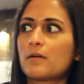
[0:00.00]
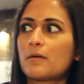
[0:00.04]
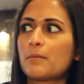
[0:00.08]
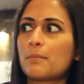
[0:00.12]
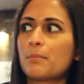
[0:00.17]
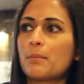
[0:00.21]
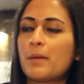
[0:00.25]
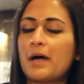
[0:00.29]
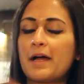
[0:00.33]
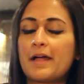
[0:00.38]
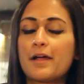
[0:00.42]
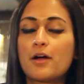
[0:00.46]

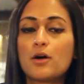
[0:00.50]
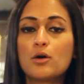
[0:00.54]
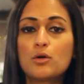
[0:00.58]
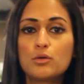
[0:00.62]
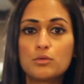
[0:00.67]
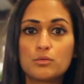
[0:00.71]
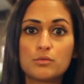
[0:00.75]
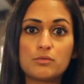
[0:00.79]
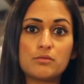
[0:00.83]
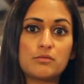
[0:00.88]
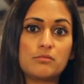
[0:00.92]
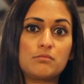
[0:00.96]
my
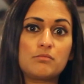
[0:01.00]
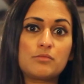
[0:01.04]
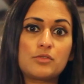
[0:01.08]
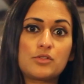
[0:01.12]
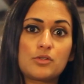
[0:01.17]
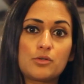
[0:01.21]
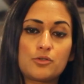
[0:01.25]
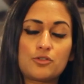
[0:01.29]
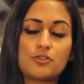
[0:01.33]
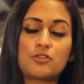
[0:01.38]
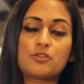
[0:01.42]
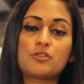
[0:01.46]
own
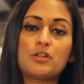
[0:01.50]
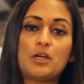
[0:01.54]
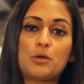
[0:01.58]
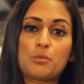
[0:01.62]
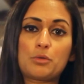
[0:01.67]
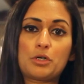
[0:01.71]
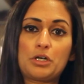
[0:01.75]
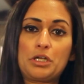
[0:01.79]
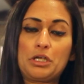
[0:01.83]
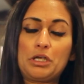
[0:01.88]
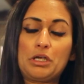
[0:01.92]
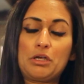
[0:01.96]
social
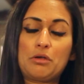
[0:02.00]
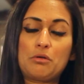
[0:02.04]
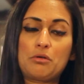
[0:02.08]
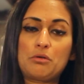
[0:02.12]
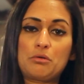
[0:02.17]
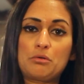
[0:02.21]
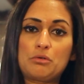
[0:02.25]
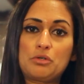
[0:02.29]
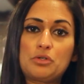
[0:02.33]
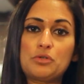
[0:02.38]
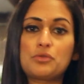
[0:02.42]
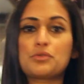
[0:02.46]
networking
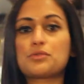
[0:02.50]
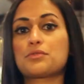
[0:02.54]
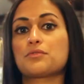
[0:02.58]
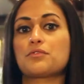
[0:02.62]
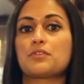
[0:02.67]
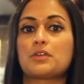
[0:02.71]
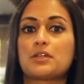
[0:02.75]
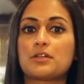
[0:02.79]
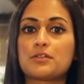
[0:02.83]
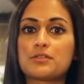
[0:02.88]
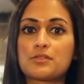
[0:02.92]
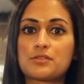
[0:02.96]
news
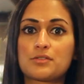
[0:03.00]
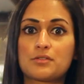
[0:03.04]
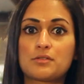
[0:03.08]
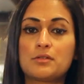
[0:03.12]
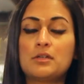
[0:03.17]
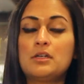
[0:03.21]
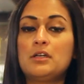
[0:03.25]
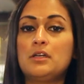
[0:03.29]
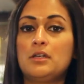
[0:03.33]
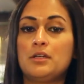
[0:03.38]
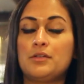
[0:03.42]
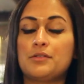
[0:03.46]
feeds.
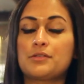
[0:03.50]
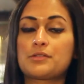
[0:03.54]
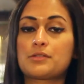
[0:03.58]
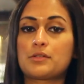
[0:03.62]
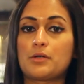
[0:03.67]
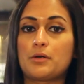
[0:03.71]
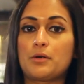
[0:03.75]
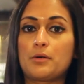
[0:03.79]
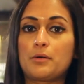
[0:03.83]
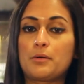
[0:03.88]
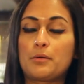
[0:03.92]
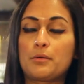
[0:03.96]

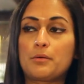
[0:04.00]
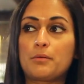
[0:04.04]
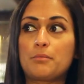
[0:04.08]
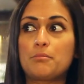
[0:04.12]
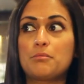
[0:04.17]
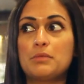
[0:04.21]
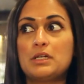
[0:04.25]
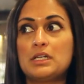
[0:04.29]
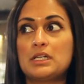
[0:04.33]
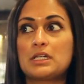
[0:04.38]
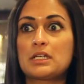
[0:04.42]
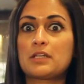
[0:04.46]
So,
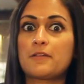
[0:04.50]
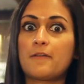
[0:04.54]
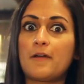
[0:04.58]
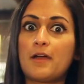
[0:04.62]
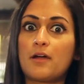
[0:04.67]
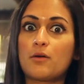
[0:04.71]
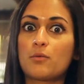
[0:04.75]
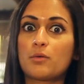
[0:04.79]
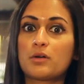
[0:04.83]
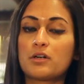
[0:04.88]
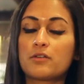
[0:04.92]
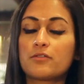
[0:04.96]
meaning
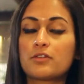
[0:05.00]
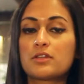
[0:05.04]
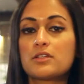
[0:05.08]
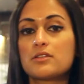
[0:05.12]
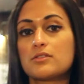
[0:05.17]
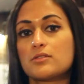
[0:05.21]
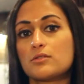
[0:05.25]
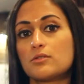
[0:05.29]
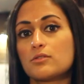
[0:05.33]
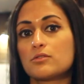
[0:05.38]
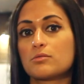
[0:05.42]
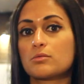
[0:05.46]
that whatever
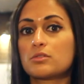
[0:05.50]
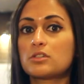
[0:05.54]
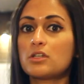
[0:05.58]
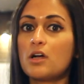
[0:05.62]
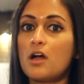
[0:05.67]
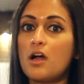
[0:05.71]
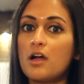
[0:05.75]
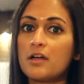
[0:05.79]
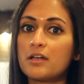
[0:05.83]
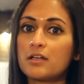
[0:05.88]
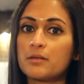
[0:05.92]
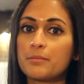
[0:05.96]
these youths were
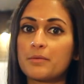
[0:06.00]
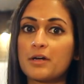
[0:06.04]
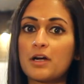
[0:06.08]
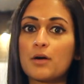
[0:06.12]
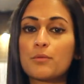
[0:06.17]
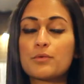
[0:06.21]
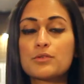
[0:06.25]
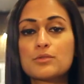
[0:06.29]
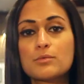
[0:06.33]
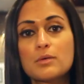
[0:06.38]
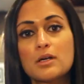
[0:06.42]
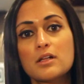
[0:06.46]
talking about
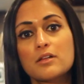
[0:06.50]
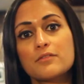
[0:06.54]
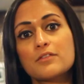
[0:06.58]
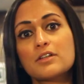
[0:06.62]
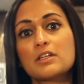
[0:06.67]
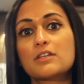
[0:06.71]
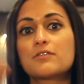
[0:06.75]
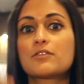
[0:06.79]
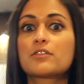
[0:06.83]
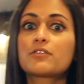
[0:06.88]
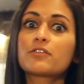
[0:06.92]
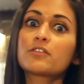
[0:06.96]
was relevant
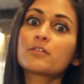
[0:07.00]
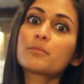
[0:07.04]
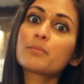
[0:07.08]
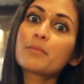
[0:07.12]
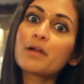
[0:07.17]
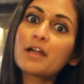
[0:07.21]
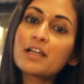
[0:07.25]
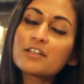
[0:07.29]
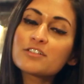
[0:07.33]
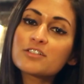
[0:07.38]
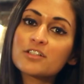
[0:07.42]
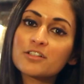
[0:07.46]
even for
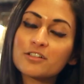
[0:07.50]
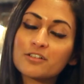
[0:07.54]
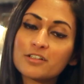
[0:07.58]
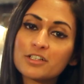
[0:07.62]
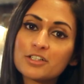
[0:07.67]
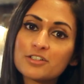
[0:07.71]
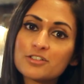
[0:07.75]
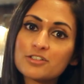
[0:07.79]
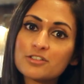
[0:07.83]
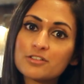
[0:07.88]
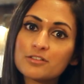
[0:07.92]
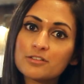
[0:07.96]
my
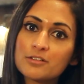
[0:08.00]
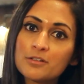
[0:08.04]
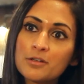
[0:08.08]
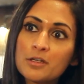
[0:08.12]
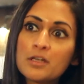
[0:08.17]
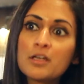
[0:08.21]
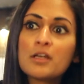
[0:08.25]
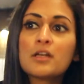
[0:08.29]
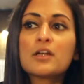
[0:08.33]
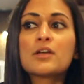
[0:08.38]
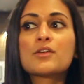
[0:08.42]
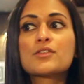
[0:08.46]
generation.
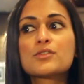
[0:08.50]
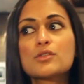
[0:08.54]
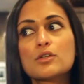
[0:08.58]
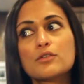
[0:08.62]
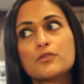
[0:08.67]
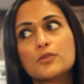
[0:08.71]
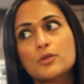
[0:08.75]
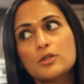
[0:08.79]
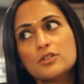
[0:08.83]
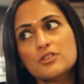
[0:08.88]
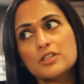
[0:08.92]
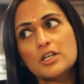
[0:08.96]
So
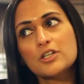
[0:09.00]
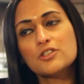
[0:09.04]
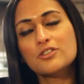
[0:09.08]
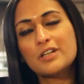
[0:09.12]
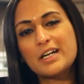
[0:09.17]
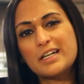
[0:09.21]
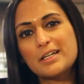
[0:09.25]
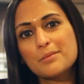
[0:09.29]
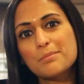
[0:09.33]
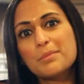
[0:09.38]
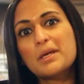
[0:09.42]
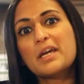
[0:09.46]
of course I
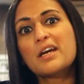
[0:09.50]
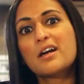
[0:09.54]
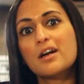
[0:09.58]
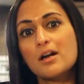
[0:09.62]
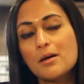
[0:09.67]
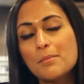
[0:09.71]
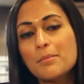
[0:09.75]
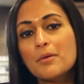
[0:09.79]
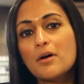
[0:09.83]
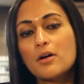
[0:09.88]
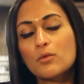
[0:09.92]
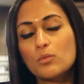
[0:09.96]
tried to pick
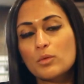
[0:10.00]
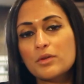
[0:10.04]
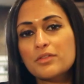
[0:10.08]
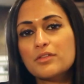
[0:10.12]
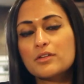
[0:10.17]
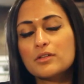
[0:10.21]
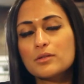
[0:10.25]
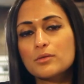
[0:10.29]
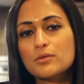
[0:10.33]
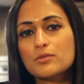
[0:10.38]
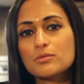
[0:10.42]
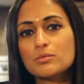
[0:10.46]
up on what the
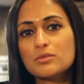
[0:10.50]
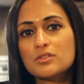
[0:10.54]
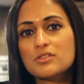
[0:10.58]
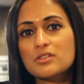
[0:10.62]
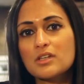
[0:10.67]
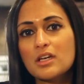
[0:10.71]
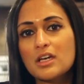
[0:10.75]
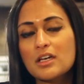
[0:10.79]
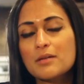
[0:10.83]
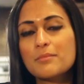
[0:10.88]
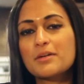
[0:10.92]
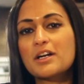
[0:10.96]
youths were
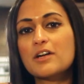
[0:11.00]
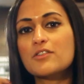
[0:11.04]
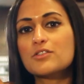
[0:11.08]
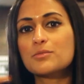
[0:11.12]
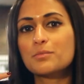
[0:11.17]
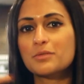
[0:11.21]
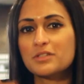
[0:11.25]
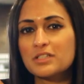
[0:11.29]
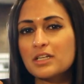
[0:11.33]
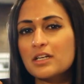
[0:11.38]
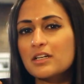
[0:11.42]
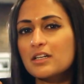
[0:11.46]
saying, but I was
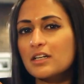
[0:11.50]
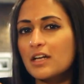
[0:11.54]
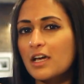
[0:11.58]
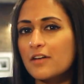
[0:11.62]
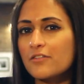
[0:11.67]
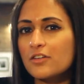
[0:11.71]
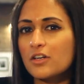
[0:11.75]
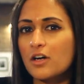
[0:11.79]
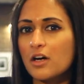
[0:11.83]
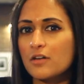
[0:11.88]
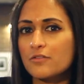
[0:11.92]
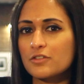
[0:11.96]
pretending to have
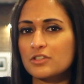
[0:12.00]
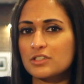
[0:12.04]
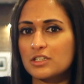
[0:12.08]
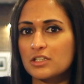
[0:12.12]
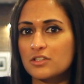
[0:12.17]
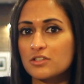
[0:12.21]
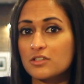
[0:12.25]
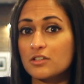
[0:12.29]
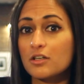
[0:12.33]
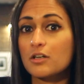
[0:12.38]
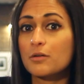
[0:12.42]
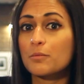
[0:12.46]
a
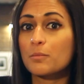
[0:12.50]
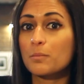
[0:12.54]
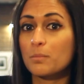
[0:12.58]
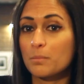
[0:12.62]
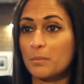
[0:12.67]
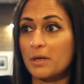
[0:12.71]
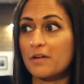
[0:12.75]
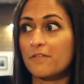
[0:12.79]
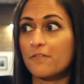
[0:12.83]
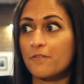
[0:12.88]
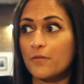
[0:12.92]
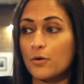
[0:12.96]
conversation on
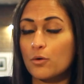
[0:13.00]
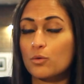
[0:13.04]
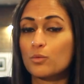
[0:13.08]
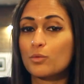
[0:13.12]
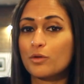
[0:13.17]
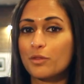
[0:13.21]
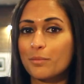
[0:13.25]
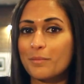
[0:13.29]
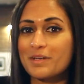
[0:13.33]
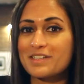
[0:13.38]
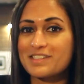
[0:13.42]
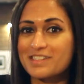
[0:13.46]
my phone
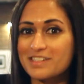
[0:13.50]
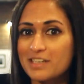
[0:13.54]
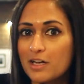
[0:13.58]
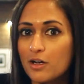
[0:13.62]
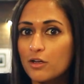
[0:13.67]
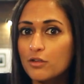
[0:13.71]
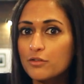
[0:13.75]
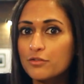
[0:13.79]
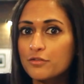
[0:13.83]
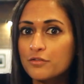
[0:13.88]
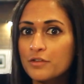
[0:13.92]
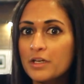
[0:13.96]
with
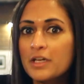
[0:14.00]
myself